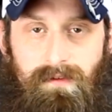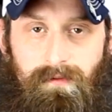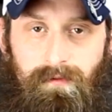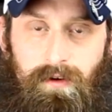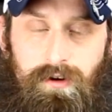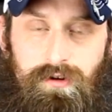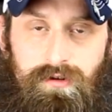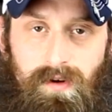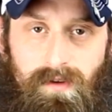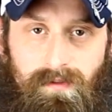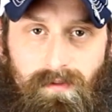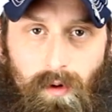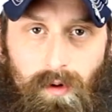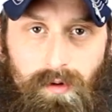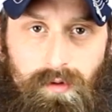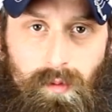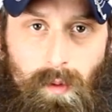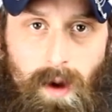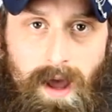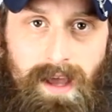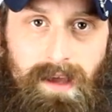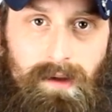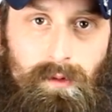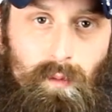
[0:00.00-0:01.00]
the official
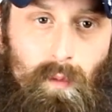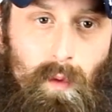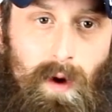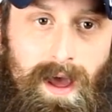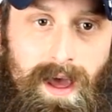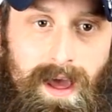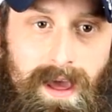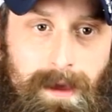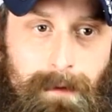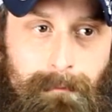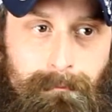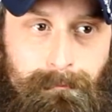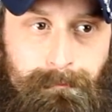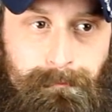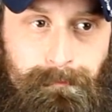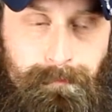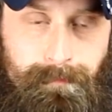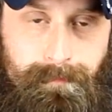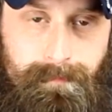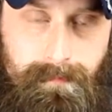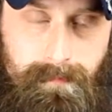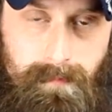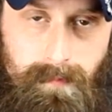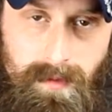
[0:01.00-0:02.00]
Volkswagen way
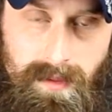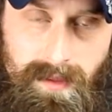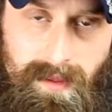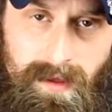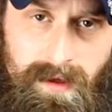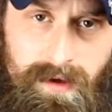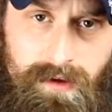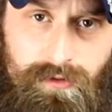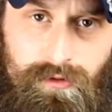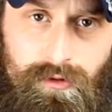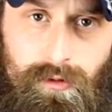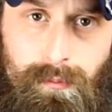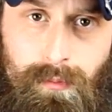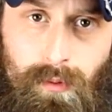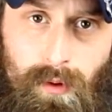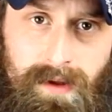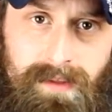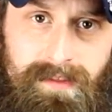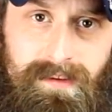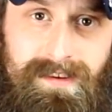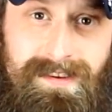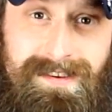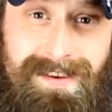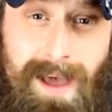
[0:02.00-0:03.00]
is to
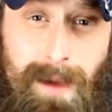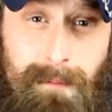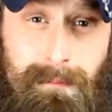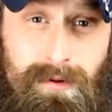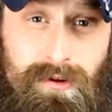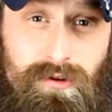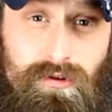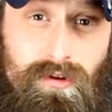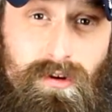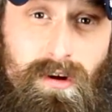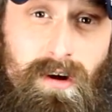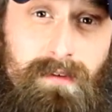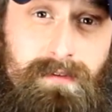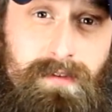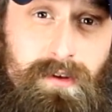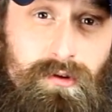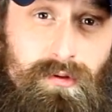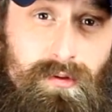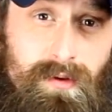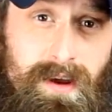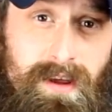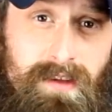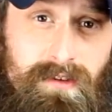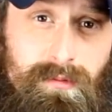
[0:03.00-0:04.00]
bring the temperature of the
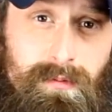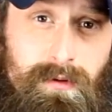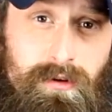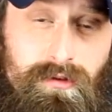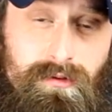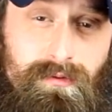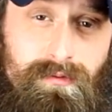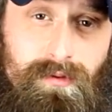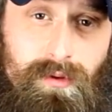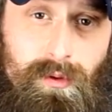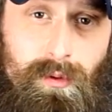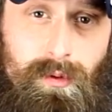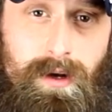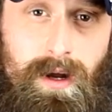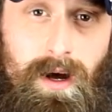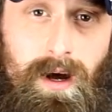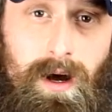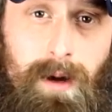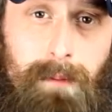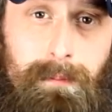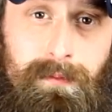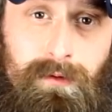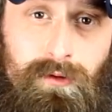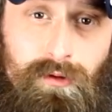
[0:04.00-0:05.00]
transmission fluid
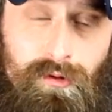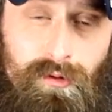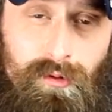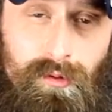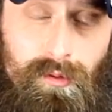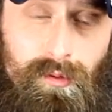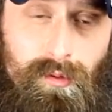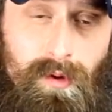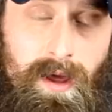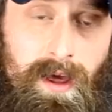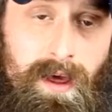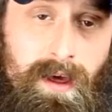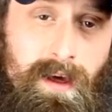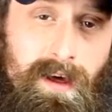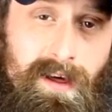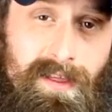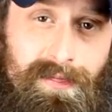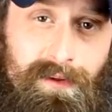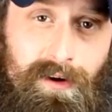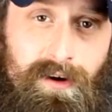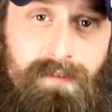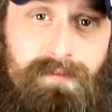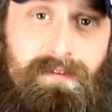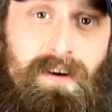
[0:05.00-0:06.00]
up to
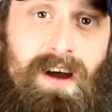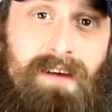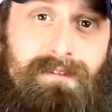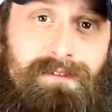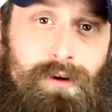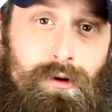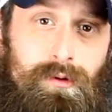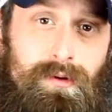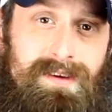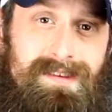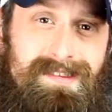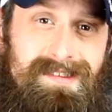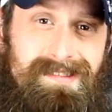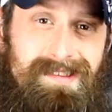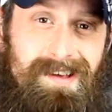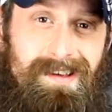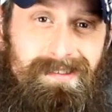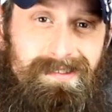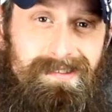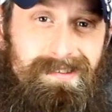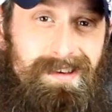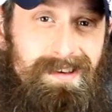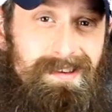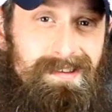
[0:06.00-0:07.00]
35 degrees
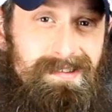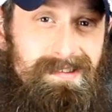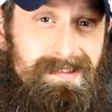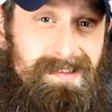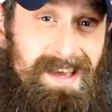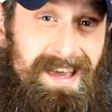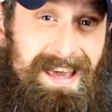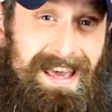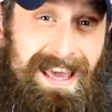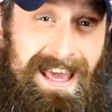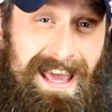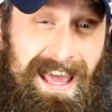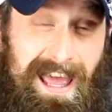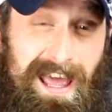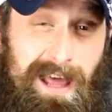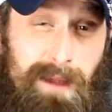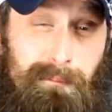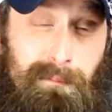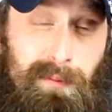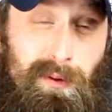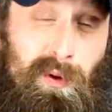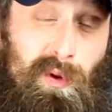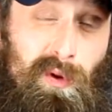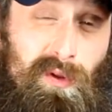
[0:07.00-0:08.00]
Celsius
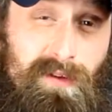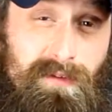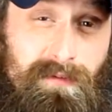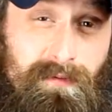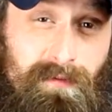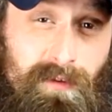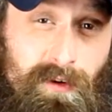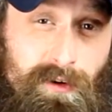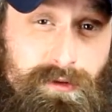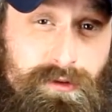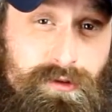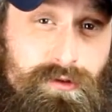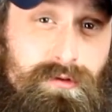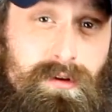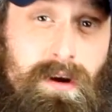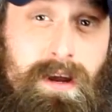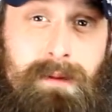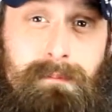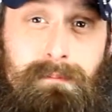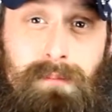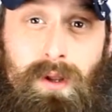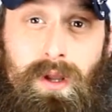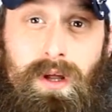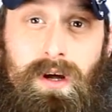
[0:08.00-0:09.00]
and pull the first
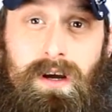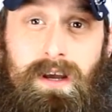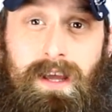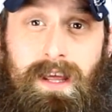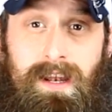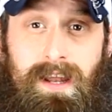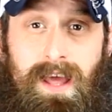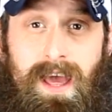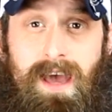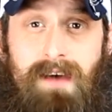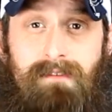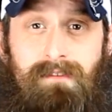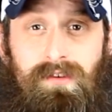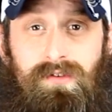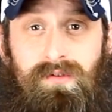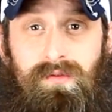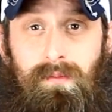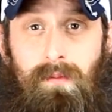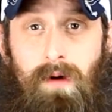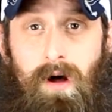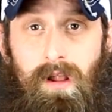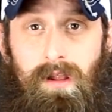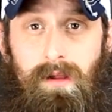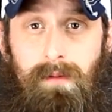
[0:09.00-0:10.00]
drain plug and have a
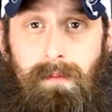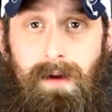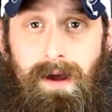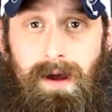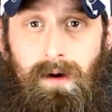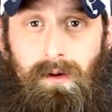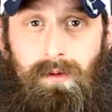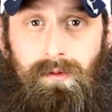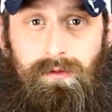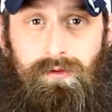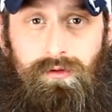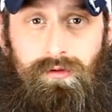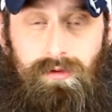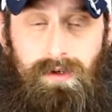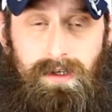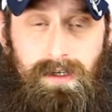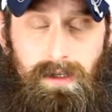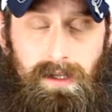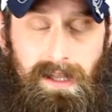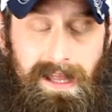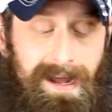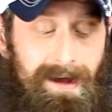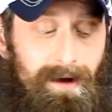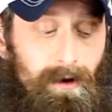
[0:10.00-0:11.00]
small amount
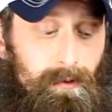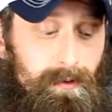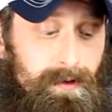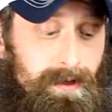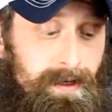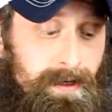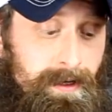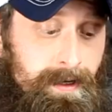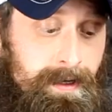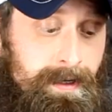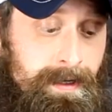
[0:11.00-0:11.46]
trickle out.